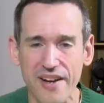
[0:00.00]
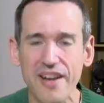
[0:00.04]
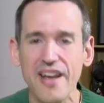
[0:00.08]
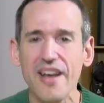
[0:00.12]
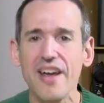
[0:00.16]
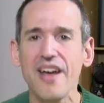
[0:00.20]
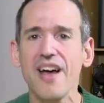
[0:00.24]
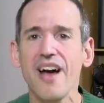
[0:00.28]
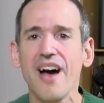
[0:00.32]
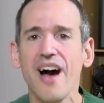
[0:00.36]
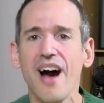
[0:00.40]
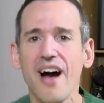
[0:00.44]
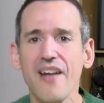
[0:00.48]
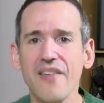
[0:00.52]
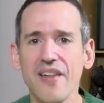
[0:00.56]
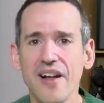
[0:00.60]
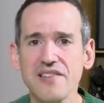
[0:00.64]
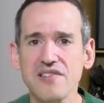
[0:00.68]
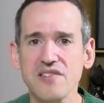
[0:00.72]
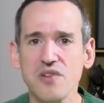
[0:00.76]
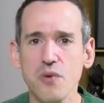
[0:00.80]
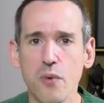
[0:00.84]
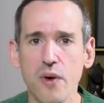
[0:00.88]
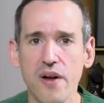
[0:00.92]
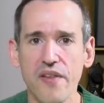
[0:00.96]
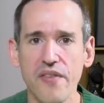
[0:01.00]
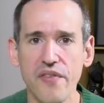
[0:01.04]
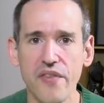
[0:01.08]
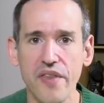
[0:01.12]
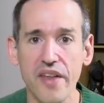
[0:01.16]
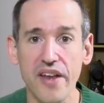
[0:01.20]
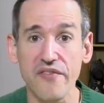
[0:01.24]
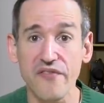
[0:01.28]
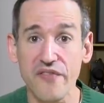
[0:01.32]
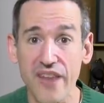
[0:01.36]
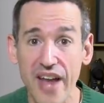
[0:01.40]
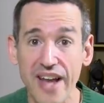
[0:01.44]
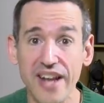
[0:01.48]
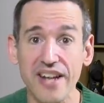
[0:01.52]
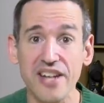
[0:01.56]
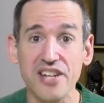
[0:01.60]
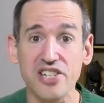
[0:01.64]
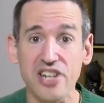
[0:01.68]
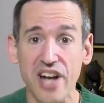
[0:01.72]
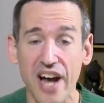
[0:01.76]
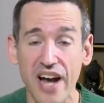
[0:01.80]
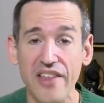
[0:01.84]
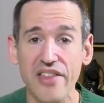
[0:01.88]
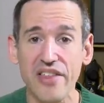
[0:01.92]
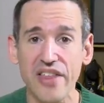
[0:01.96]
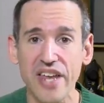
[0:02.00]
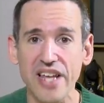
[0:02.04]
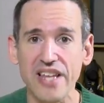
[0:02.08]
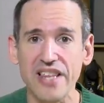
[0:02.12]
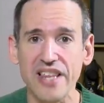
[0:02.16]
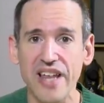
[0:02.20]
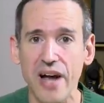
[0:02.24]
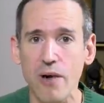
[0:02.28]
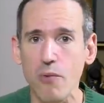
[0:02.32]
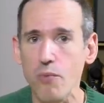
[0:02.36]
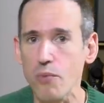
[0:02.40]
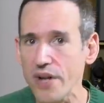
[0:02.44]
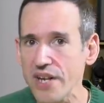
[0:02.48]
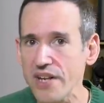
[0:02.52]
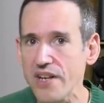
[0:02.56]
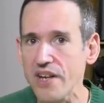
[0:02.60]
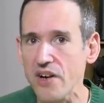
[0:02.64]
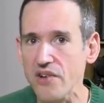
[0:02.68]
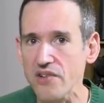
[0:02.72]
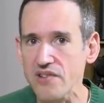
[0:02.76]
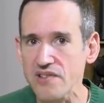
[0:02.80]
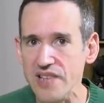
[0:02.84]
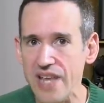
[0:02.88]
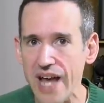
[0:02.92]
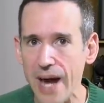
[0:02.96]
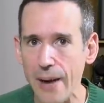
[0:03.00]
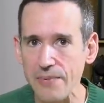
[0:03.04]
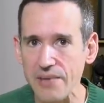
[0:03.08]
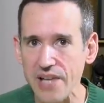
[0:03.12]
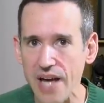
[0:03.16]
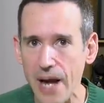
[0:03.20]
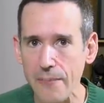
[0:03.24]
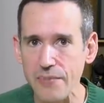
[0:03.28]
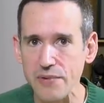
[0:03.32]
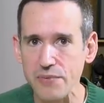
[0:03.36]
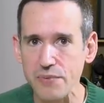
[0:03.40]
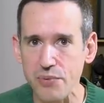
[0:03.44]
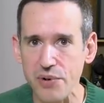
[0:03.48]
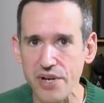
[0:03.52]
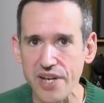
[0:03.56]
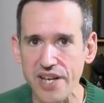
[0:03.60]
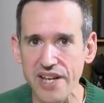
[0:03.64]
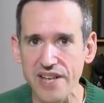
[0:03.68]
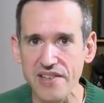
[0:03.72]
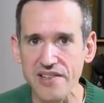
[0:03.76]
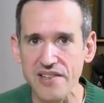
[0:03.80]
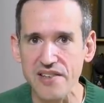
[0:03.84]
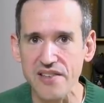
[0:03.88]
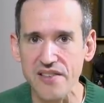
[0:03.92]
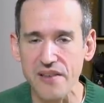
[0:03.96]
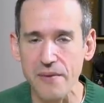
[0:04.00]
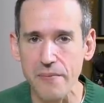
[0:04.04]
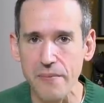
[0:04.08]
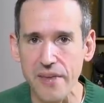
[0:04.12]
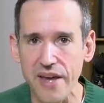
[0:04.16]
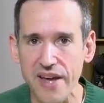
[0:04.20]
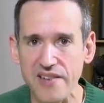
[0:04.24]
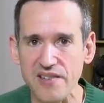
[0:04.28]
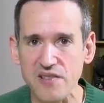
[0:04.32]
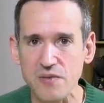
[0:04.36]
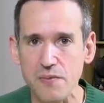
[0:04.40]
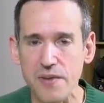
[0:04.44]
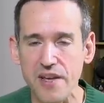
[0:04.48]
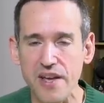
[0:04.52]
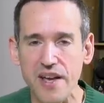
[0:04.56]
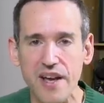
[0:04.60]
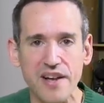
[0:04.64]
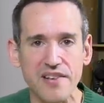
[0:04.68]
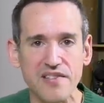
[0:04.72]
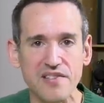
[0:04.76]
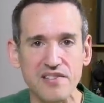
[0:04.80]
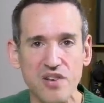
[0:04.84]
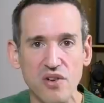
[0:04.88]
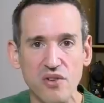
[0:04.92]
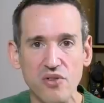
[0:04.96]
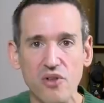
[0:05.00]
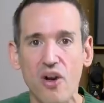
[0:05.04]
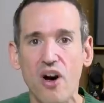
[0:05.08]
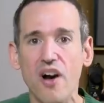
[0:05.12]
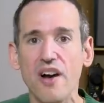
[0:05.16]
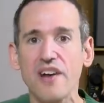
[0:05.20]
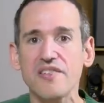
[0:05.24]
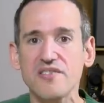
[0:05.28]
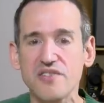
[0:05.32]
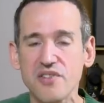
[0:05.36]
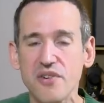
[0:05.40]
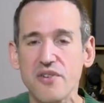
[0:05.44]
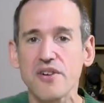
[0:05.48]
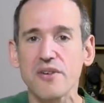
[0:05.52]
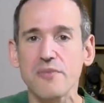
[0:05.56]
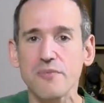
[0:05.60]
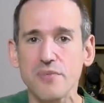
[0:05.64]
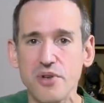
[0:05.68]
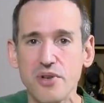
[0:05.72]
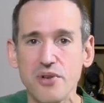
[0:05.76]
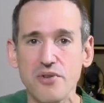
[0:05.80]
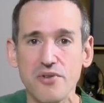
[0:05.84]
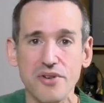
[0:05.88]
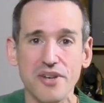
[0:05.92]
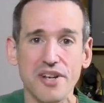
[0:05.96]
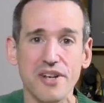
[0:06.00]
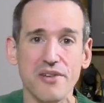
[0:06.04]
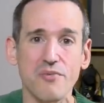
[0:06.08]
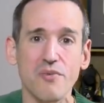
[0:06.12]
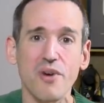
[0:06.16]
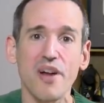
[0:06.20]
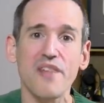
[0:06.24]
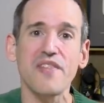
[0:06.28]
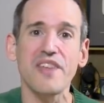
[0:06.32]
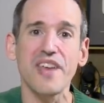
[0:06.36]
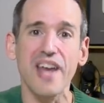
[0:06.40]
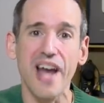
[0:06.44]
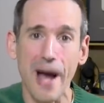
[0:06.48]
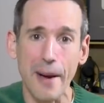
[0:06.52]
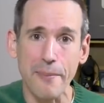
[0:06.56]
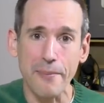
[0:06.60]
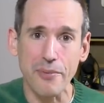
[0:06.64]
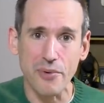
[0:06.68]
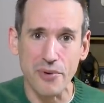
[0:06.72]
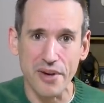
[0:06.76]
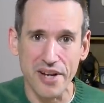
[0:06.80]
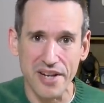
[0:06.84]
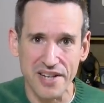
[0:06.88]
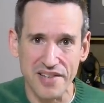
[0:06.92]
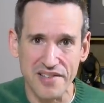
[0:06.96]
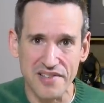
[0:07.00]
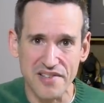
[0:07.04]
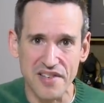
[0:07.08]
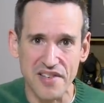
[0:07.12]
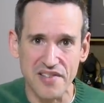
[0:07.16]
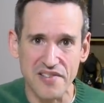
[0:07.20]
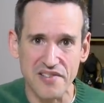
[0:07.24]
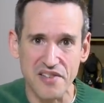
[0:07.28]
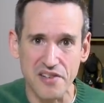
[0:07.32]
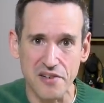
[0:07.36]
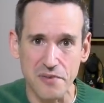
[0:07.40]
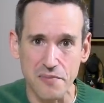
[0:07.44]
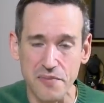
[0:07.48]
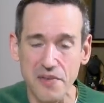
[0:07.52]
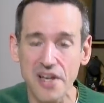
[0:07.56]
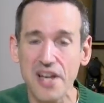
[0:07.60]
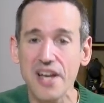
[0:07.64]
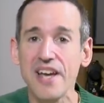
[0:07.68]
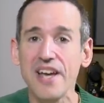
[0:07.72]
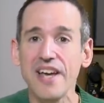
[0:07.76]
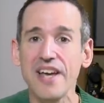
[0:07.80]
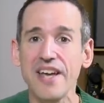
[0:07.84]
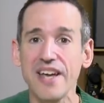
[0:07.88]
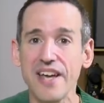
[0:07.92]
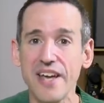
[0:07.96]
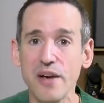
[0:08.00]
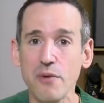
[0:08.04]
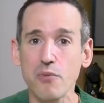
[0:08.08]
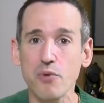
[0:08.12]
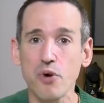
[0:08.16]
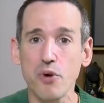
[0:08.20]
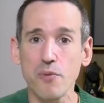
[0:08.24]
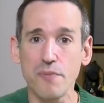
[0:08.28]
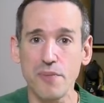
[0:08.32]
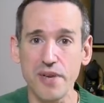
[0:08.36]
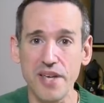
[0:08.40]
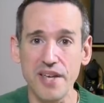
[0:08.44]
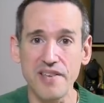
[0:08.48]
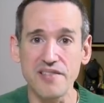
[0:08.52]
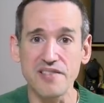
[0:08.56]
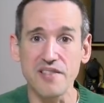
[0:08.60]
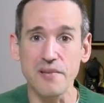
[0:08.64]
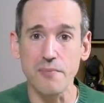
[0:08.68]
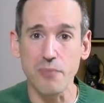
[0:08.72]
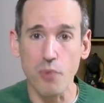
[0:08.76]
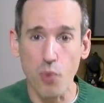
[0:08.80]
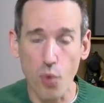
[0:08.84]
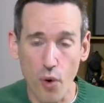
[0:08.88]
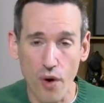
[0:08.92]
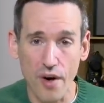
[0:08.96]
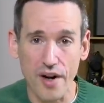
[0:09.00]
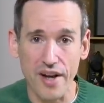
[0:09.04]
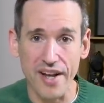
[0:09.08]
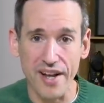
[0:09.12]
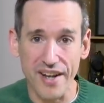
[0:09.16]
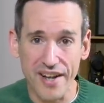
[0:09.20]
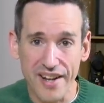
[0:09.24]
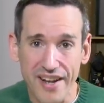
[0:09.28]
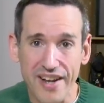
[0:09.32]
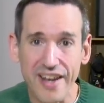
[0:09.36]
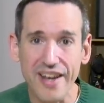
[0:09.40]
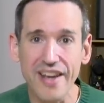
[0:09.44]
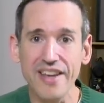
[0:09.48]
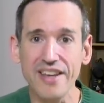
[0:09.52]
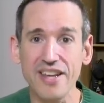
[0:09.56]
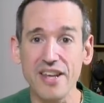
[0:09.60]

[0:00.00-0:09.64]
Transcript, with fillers: it. Uh, that's the one advantage I think that Windows laptops bring into the mix because so long as your computer can run the operating system, it will be supported.